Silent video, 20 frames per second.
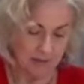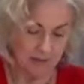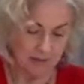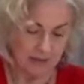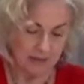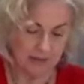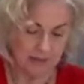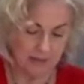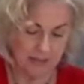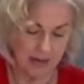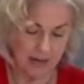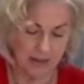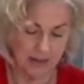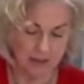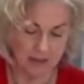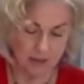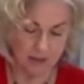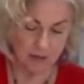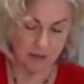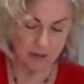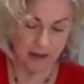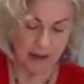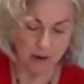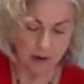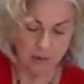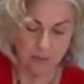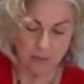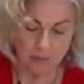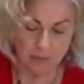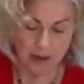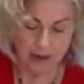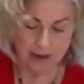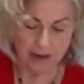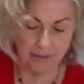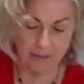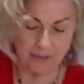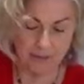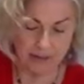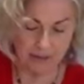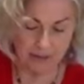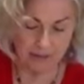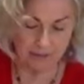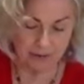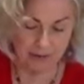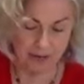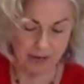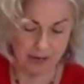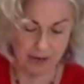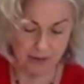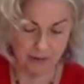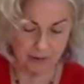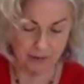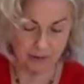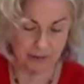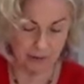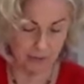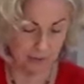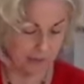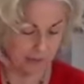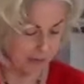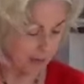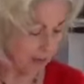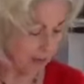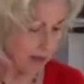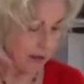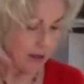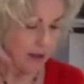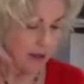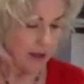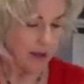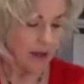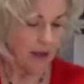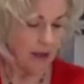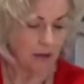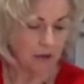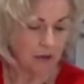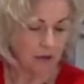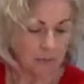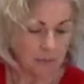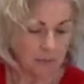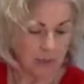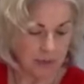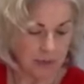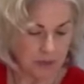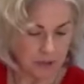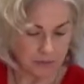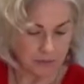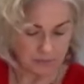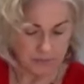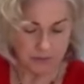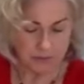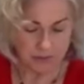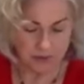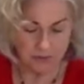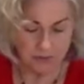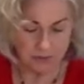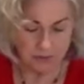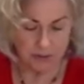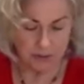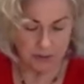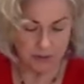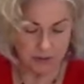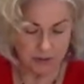that starts to help break up the avocado a little bit. A good pinch of salt.